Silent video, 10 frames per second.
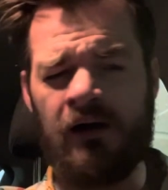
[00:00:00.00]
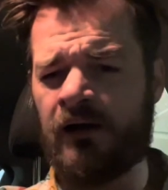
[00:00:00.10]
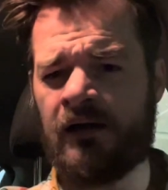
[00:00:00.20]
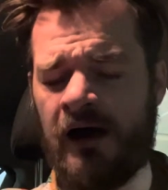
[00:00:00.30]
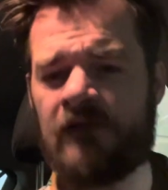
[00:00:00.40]
a
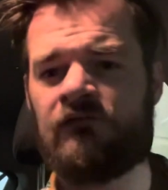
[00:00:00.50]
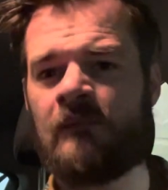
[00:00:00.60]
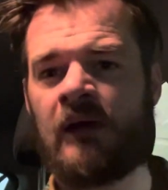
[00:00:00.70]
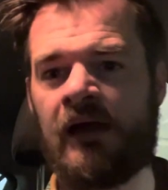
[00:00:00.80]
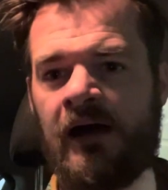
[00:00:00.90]
coffee at
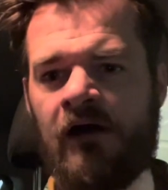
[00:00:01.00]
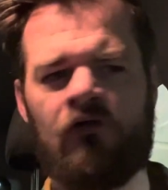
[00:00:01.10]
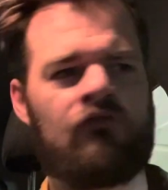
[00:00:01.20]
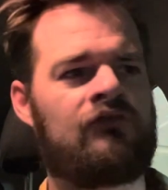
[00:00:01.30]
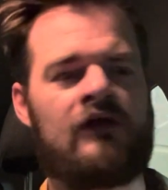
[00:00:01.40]
my
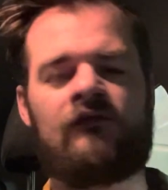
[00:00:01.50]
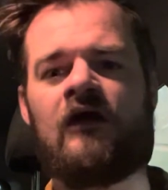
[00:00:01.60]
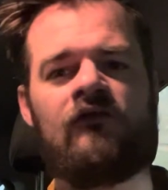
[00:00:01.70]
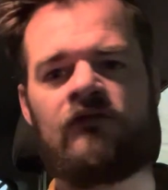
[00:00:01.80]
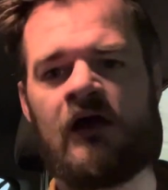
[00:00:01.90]
house that
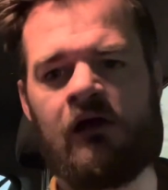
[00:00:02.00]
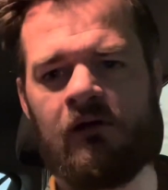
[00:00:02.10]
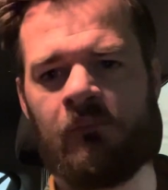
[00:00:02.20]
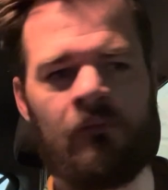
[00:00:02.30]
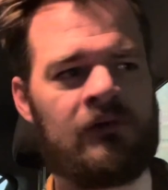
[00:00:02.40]
tastes
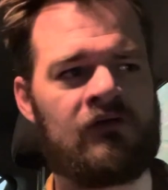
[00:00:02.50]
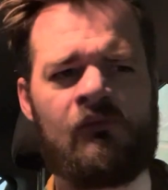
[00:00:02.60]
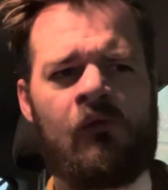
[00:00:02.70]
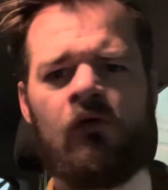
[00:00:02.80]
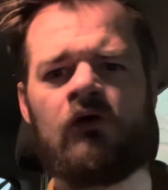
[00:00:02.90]
terrible because
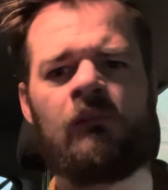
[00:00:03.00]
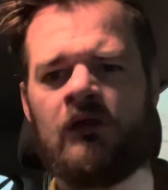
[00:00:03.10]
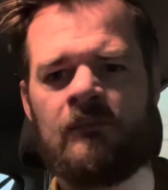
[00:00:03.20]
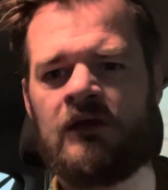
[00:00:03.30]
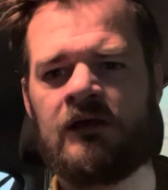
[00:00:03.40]
I'm horrible
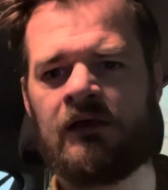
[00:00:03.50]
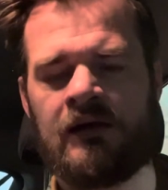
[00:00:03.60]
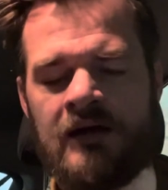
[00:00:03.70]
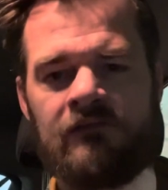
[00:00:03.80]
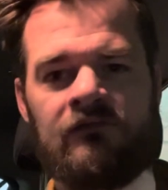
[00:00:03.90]
at making
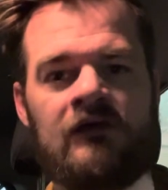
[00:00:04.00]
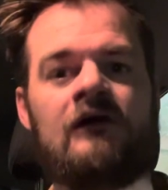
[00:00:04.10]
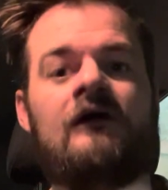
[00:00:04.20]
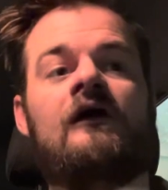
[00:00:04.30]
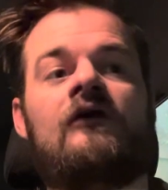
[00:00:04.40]
coffee,
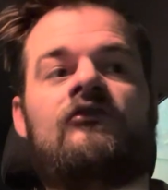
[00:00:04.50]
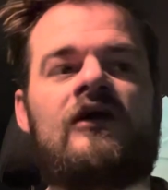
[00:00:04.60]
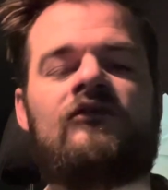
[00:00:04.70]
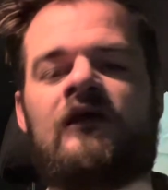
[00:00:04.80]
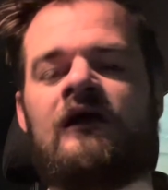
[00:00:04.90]

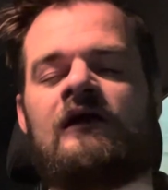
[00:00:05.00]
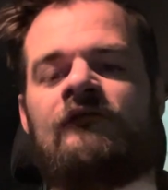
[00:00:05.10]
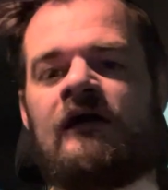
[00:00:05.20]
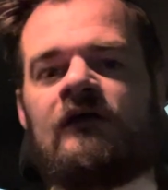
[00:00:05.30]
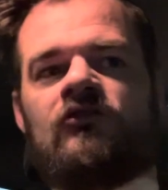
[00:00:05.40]
just to get enough
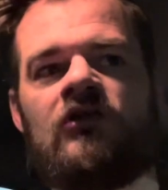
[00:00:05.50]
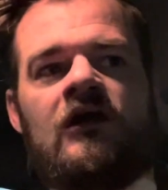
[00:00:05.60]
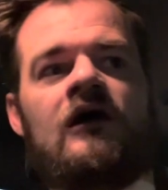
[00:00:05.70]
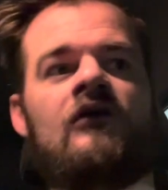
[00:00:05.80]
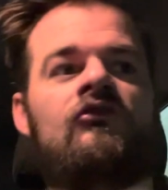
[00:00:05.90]

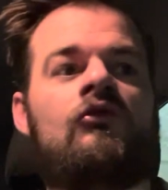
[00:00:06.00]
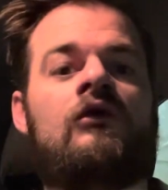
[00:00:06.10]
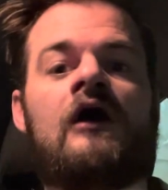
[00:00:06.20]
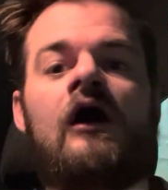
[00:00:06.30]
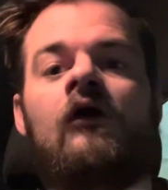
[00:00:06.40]
energy to
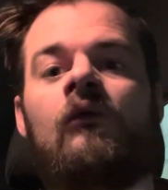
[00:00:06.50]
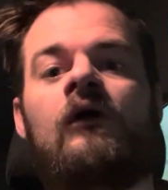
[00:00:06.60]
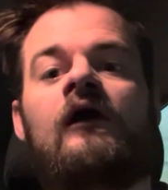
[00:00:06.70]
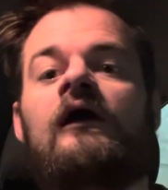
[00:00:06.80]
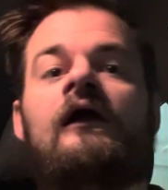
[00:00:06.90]
go
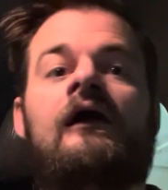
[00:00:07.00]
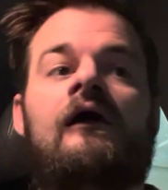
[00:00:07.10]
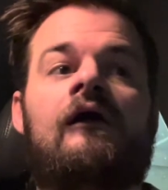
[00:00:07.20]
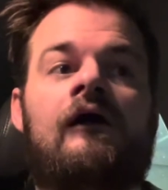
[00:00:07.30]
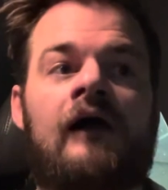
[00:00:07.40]

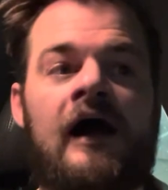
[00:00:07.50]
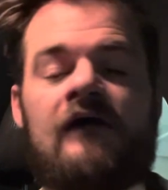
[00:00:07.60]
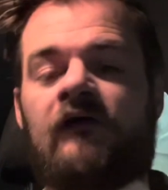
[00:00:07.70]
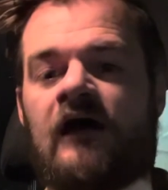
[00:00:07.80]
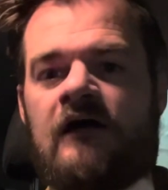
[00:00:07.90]

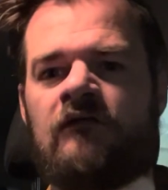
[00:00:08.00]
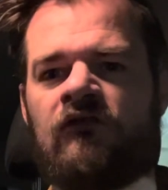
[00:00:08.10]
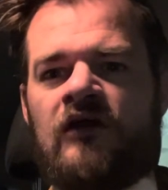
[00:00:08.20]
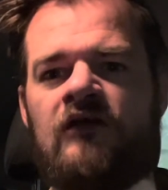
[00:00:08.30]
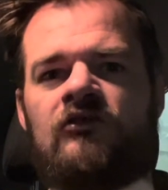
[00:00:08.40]
have a
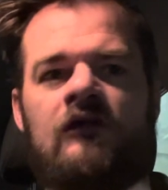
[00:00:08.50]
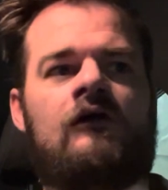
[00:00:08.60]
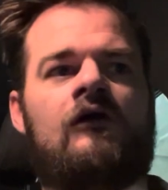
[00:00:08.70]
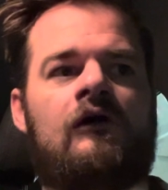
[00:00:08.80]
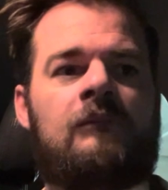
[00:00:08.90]
conversation
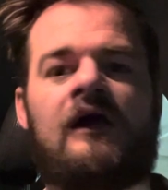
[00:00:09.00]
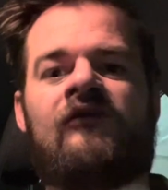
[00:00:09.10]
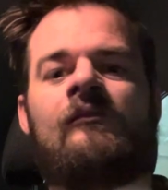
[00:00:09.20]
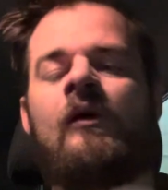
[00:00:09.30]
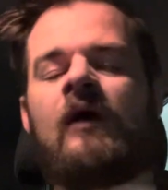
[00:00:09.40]

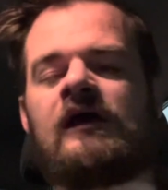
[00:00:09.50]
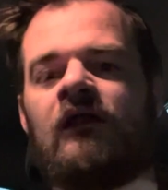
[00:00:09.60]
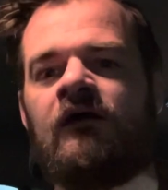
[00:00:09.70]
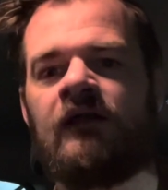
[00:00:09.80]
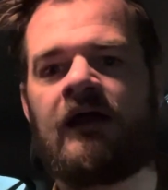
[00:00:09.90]
because I'm a
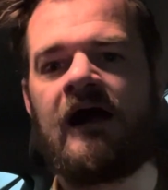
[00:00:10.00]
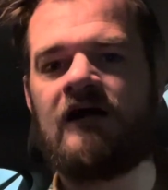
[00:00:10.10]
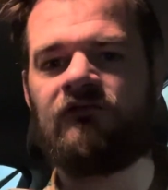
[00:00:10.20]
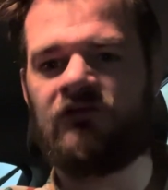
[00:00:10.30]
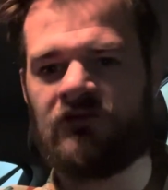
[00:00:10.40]
regular at a
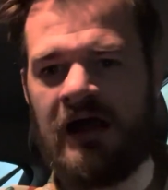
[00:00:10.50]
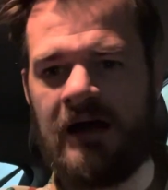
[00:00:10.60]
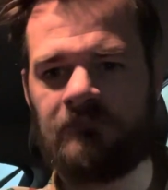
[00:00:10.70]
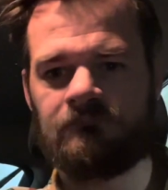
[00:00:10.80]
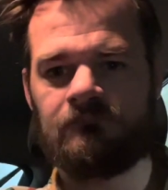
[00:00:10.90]
coffee
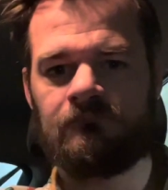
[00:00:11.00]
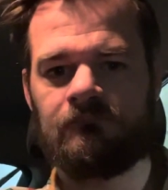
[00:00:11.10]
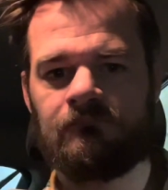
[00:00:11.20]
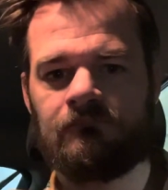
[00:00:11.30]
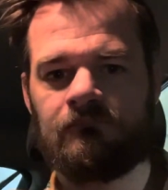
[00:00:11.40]
shop,
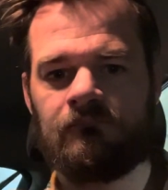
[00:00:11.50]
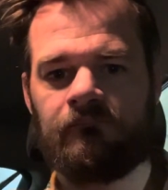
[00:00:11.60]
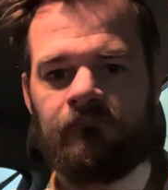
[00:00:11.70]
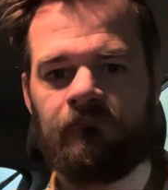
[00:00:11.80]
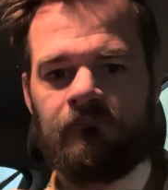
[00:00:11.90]

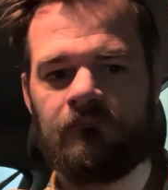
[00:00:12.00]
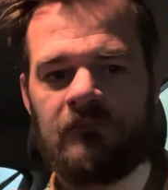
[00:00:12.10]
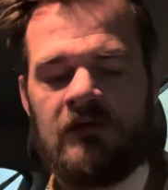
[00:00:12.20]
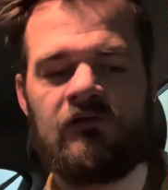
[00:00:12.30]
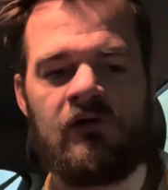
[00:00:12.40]

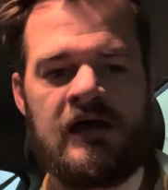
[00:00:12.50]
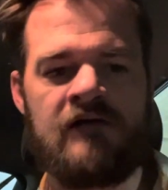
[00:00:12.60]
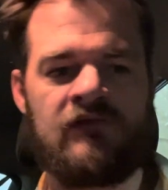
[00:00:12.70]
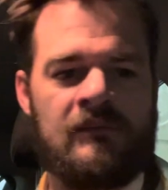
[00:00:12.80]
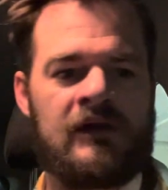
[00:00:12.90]
even though I
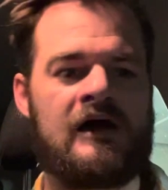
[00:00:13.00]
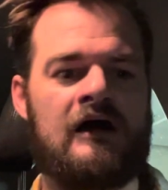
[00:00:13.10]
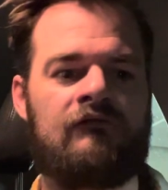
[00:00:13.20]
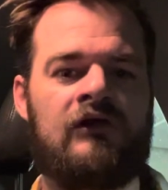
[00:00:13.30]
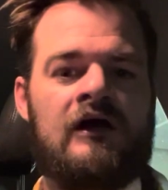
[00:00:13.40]
haven't had my
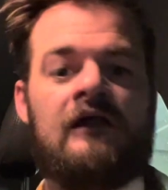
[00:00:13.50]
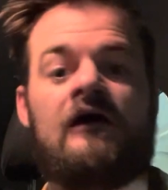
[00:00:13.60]
coffee yet.